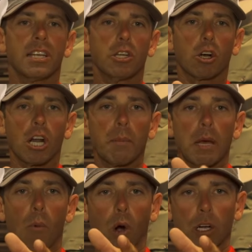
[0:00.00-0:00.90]
You're going to be
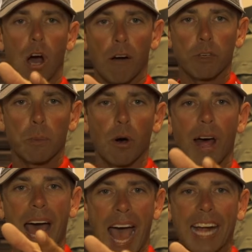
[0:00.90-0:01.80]
a more
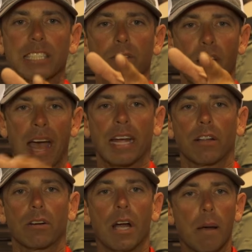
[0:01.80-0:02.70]
comfortable, active
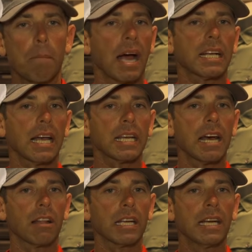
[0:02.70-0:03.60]
angler. Mike
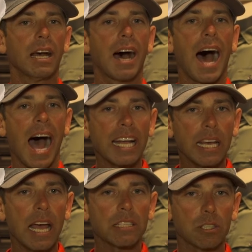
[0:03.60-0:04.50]
Iaconelli,
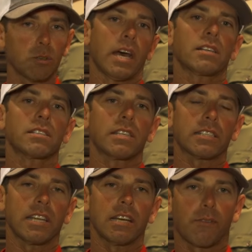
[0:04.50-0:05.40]
ICAST
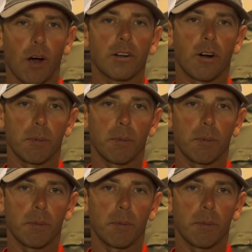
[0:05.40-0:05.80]
2016 for Under